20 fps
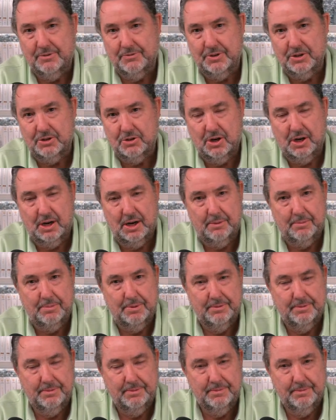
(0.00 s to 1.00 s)
this job
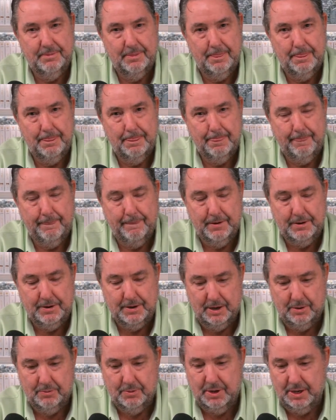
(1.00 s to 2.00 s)
that
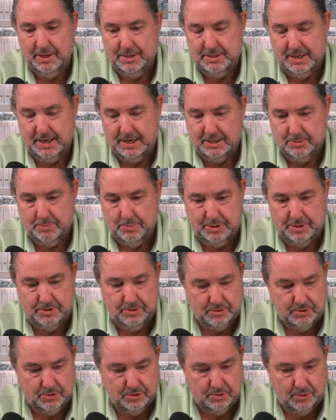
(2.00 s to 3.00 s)
Yahweh has asked me
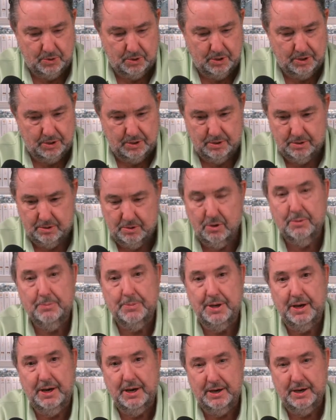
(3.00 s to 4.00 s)
to do on your
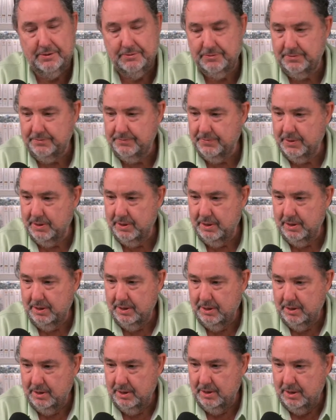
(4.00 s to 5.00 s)
behalf.
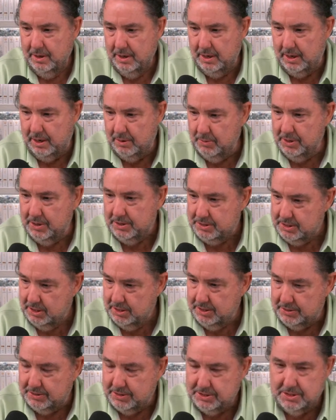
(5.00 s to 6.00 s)
And I want to tell
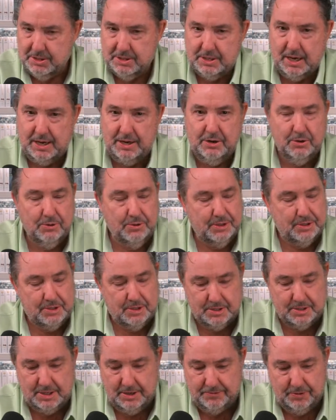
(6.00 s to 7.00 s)
you, I know this
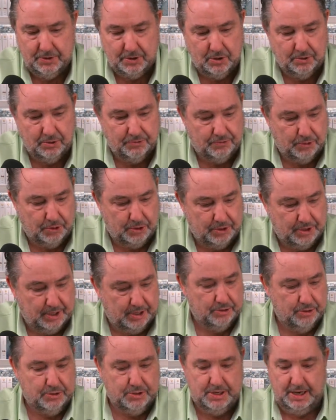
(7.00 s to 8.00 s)
is difficult for you to
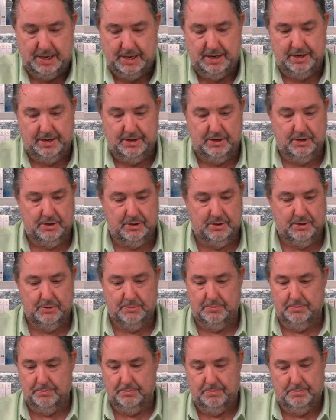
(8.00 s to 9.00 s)
understand, and
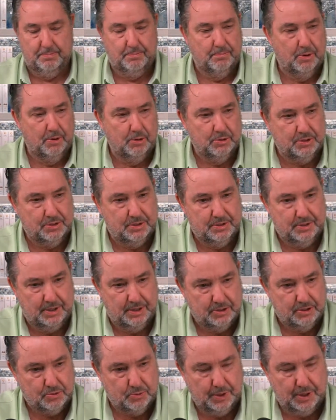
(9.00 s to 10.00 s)
most
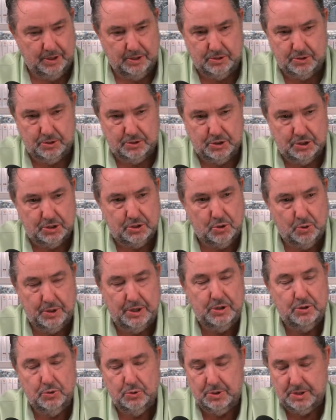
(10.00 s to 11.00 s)
Israelis are just
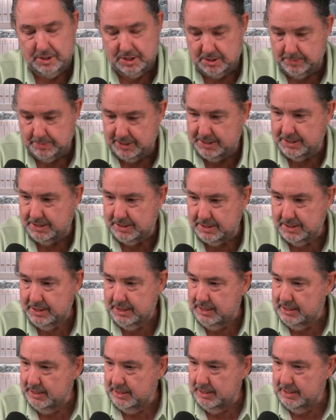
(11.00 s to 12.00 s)
going to dismiss it.
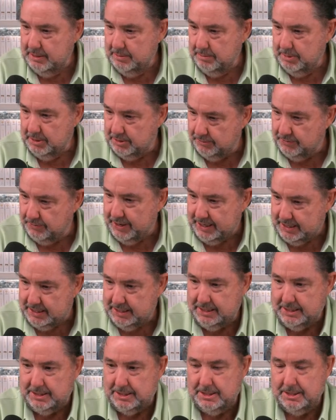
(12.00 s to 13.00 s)
But the fact
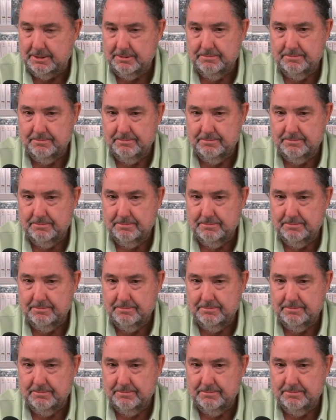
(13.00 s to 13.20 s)
is,